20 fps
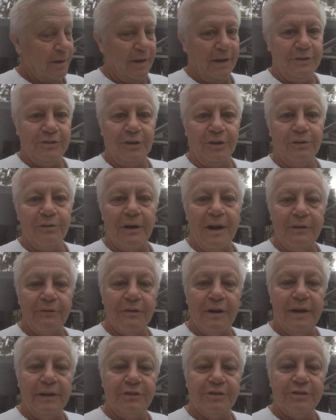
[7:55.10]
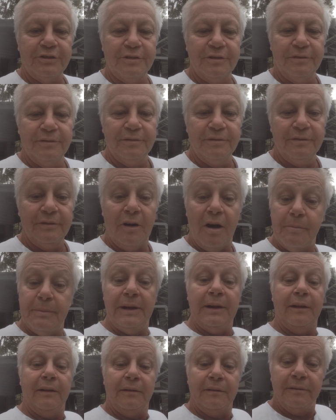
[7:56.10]
It's a great race. I'm
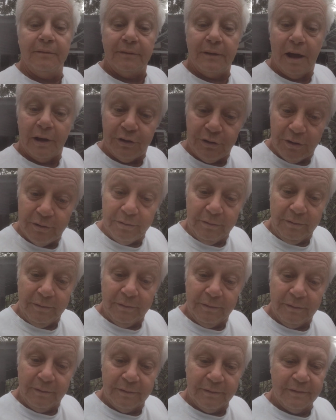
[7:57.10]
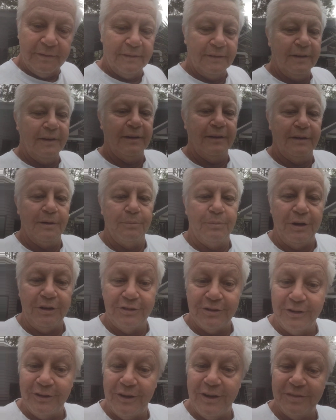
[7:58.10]
in it. Are you?
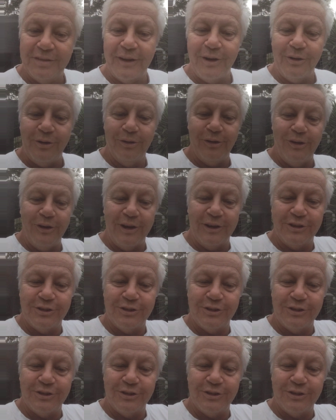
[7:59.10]
Peace and light, that old guy